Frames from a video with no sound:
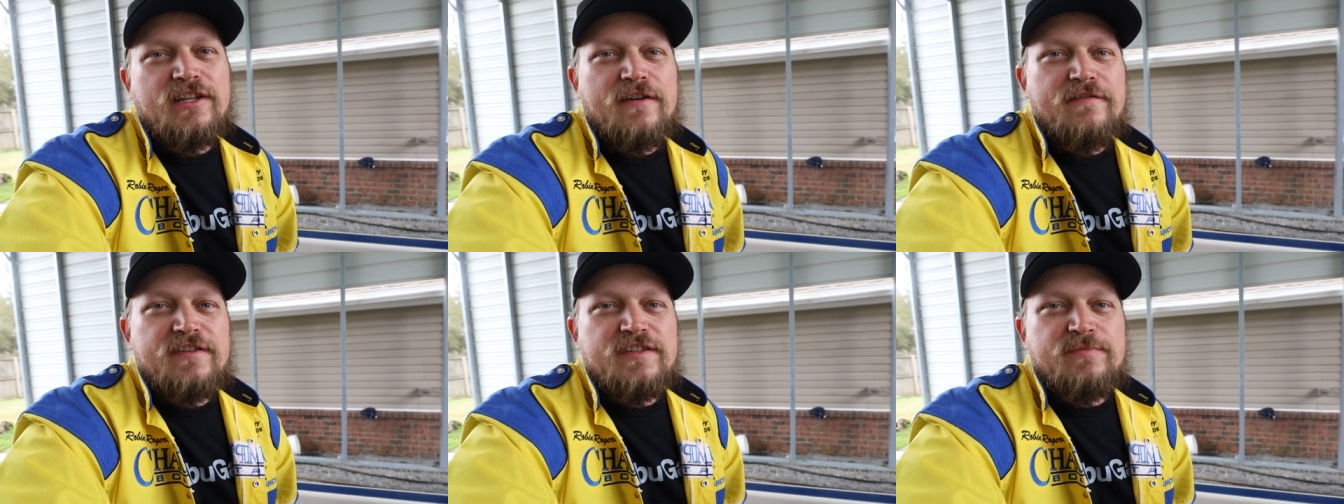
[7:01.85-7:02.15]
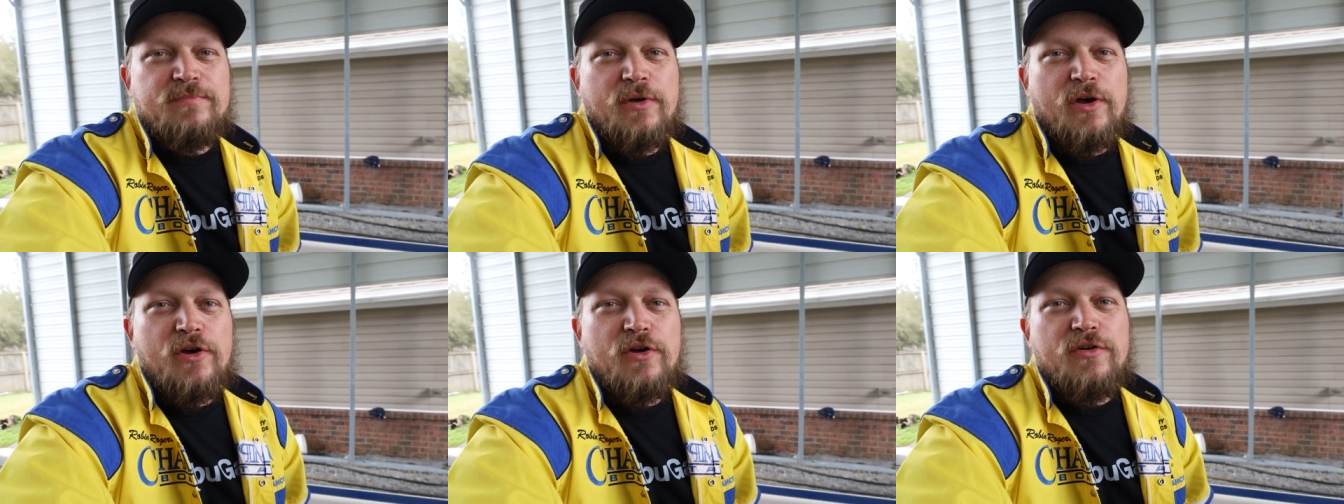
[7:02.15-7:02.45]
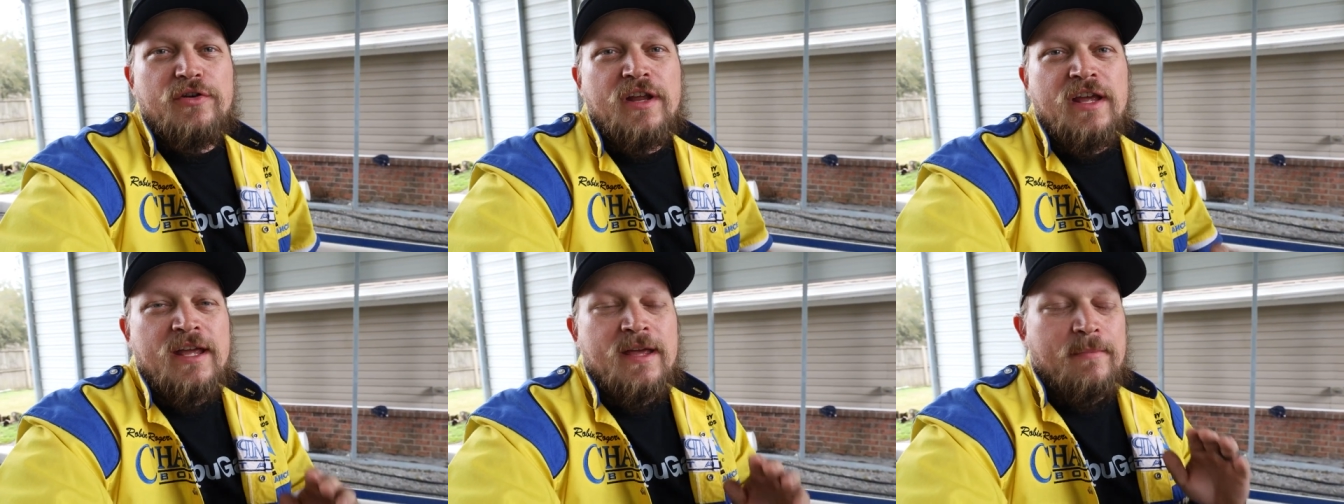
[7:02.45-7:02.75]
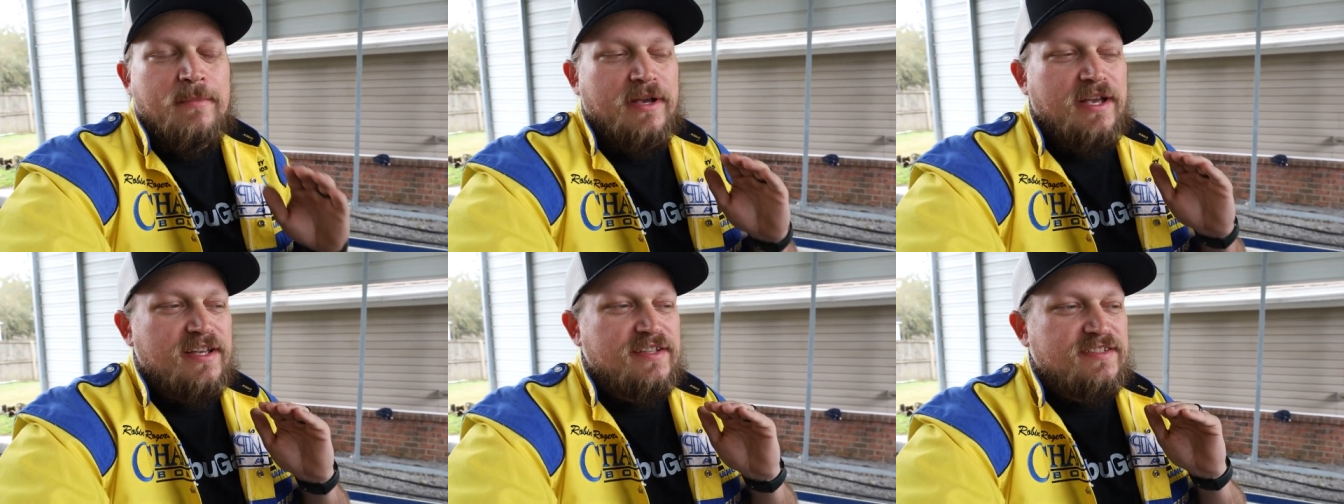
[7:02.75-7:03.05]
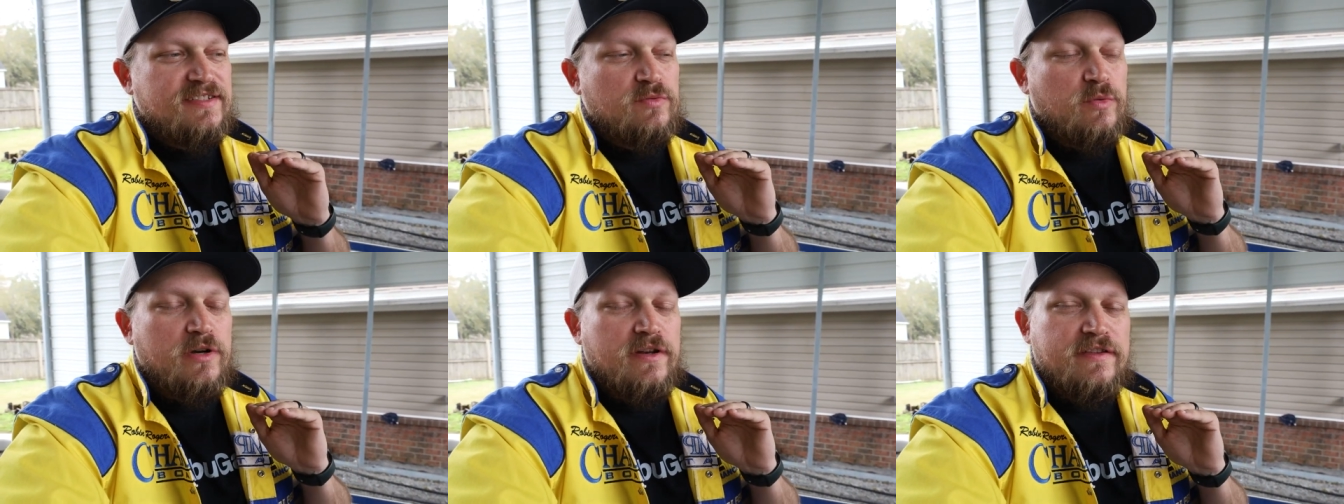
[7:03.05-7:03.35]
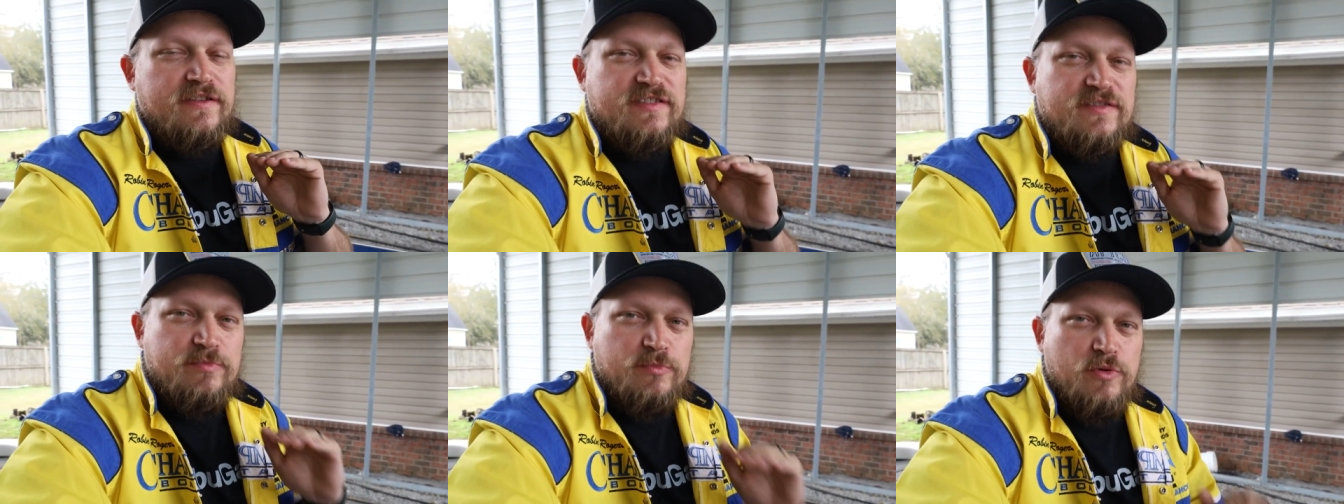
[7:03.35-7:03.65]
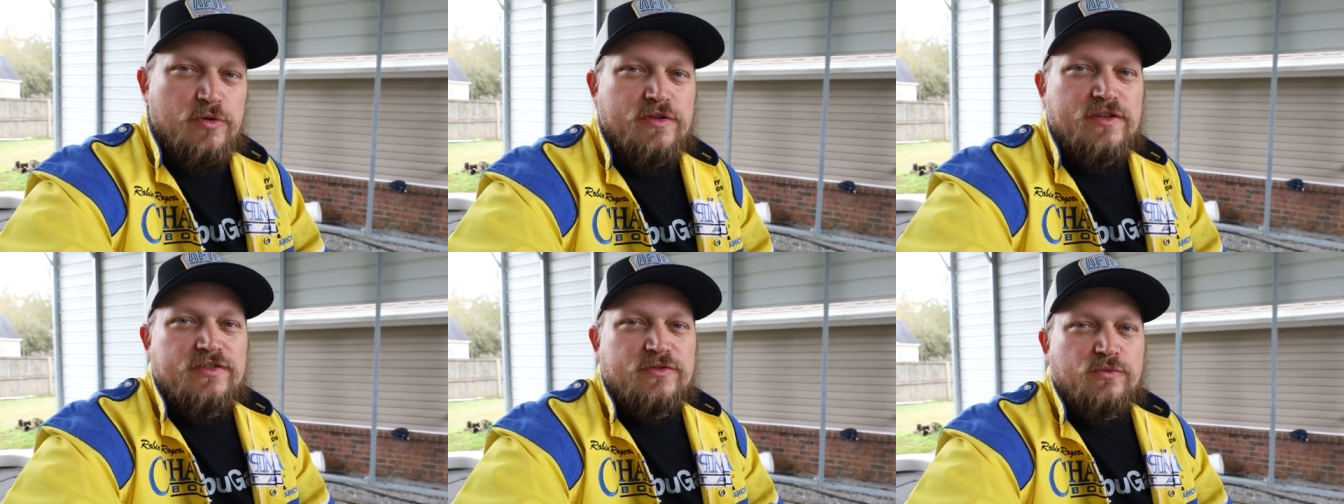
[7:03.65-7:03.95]
love this boat, because it's one of the
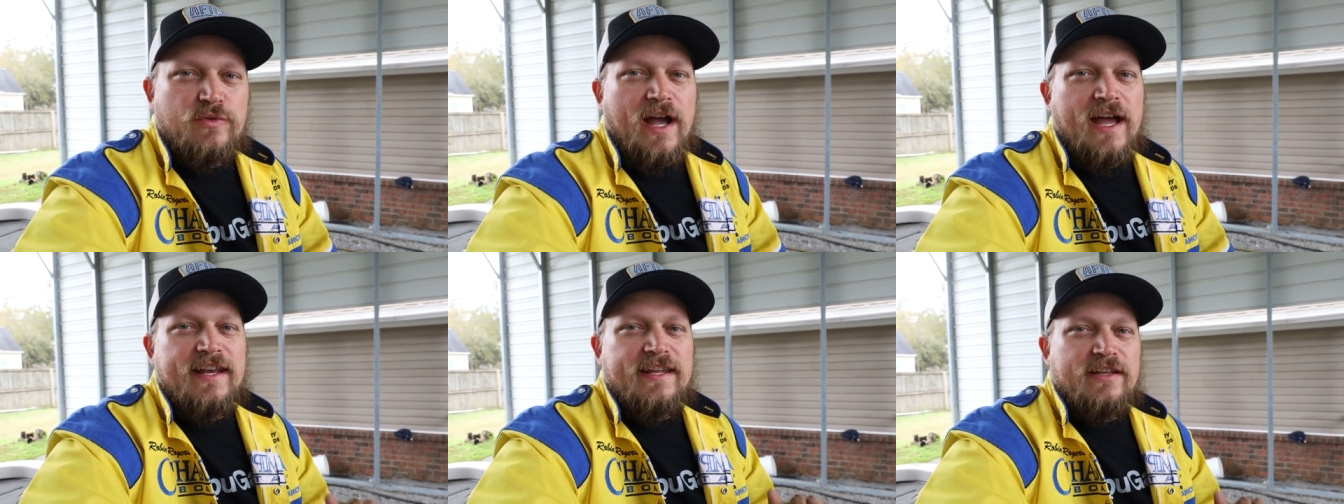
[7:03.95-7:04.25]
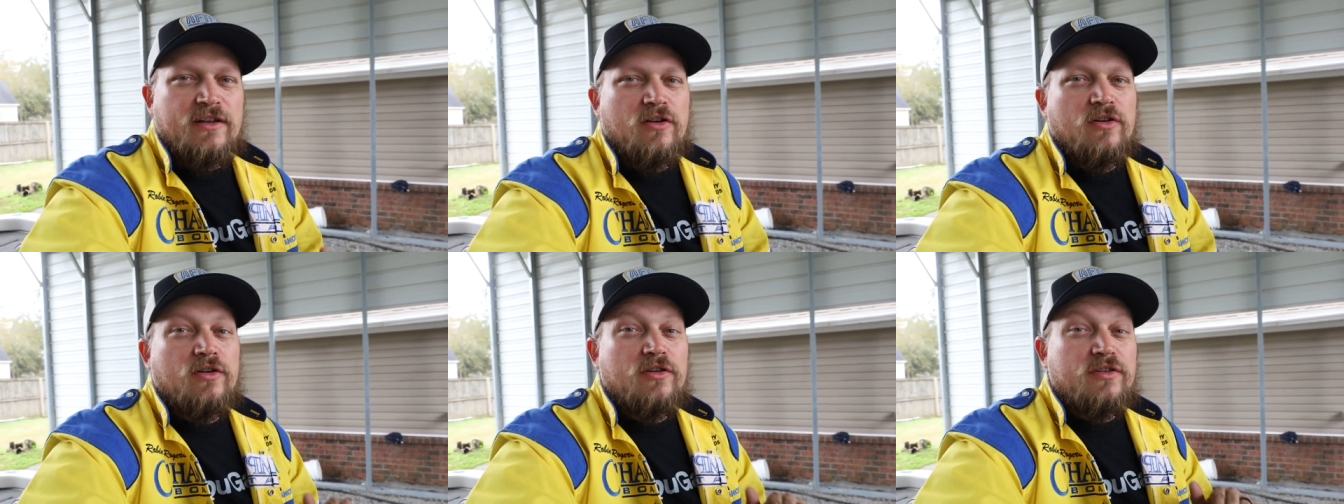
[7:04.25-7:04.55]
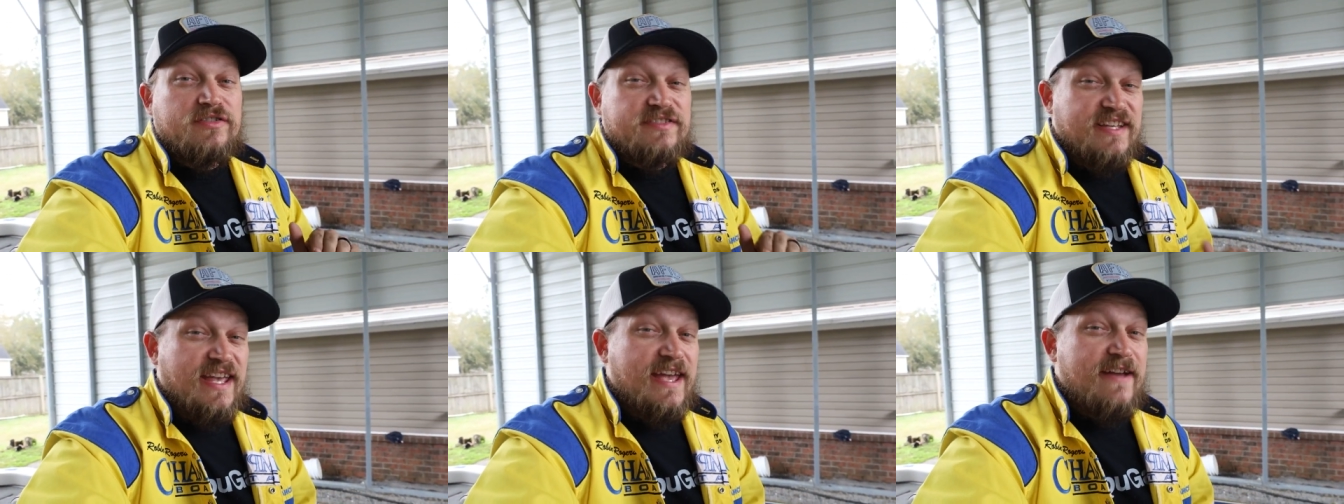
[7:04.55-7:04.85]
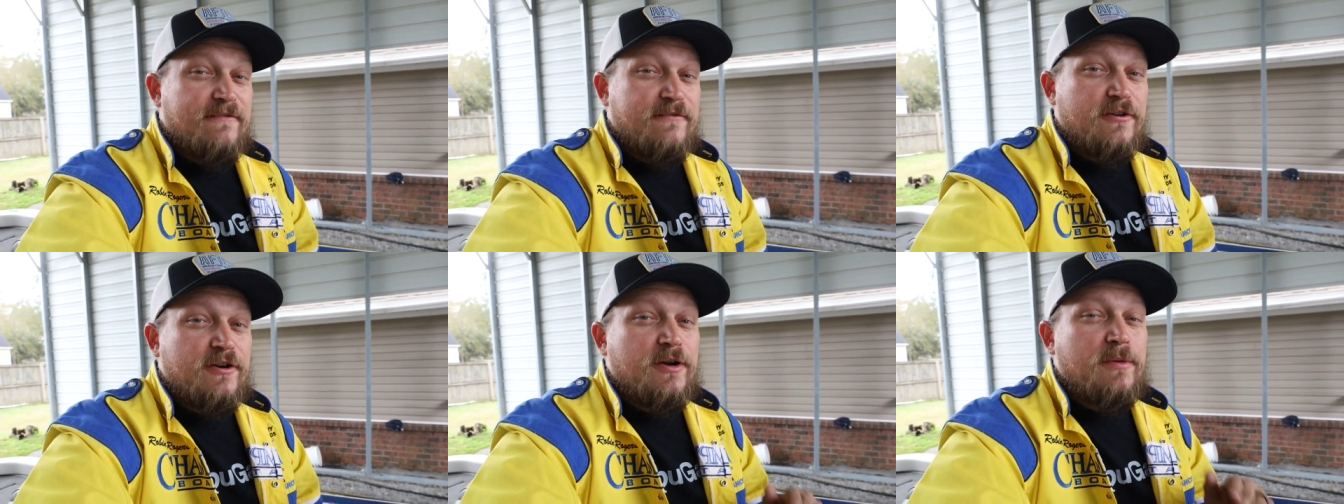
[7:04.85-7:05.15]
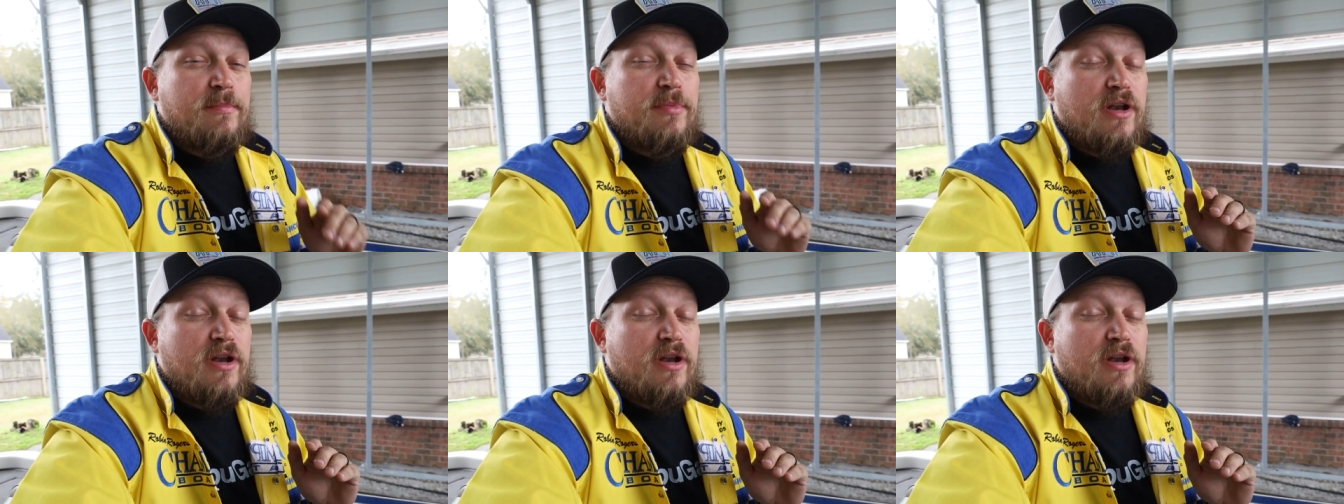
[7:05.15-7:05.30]
smoothest riding hulls ever,